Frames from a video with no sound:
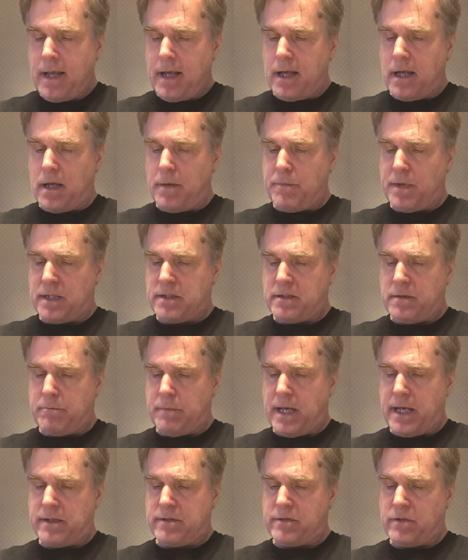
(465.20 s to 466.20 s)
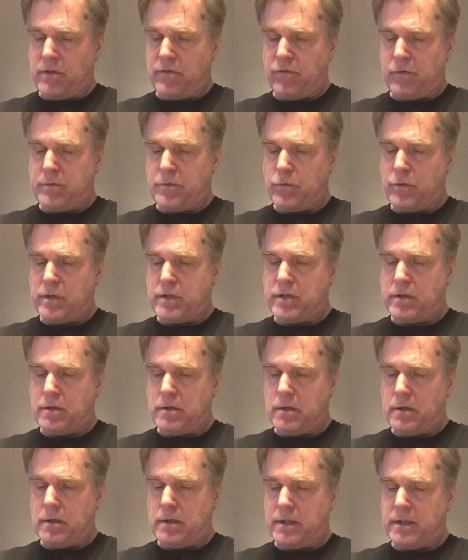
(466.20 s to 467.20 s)
Uh, mixed and mastered from the
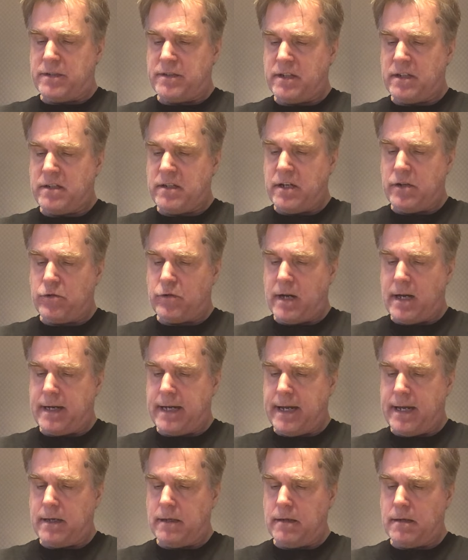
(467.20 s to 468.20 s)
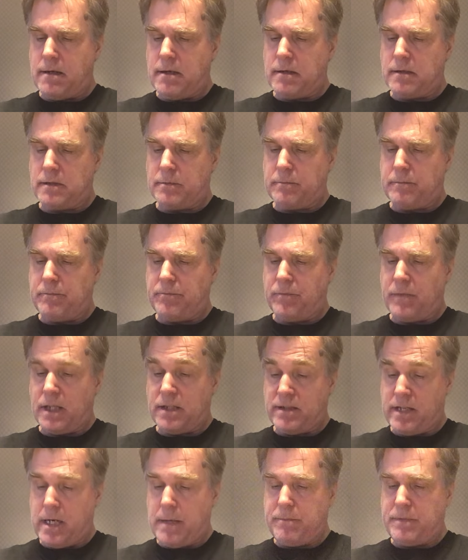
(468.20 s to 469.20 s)
original 16-track uh, analogs
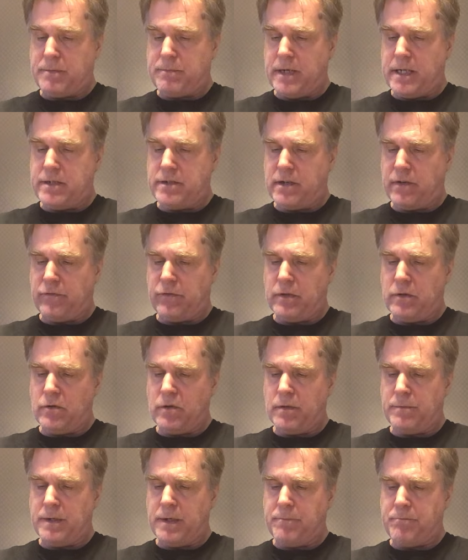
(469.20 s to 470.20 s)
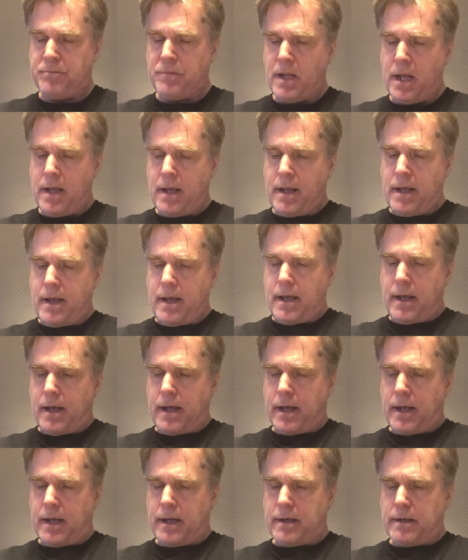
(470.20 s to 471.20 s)
tapes by Jeffrey Norman
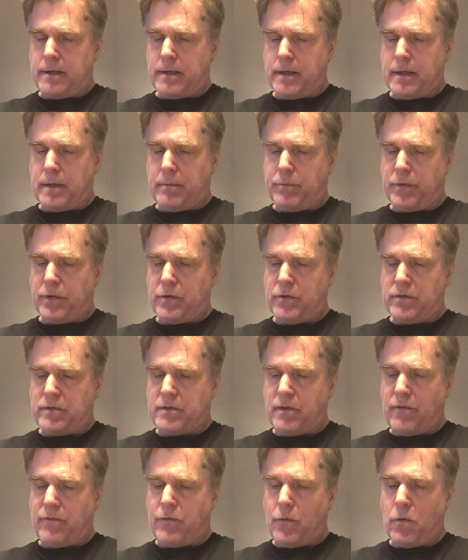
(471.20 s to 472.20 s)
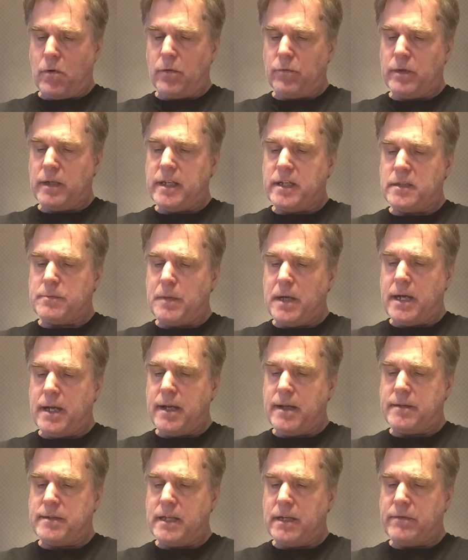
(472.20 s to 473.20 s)
and uh, produced for release
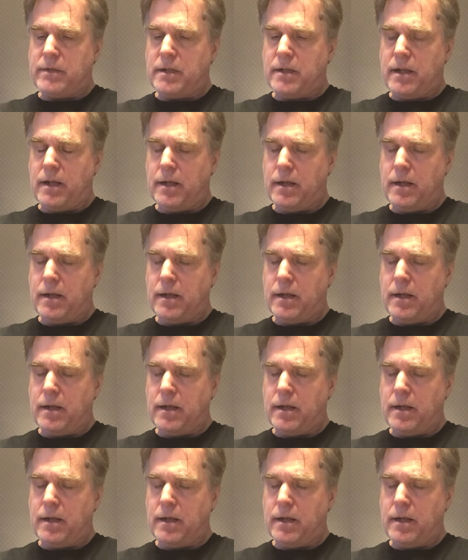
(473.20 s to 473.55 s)
by David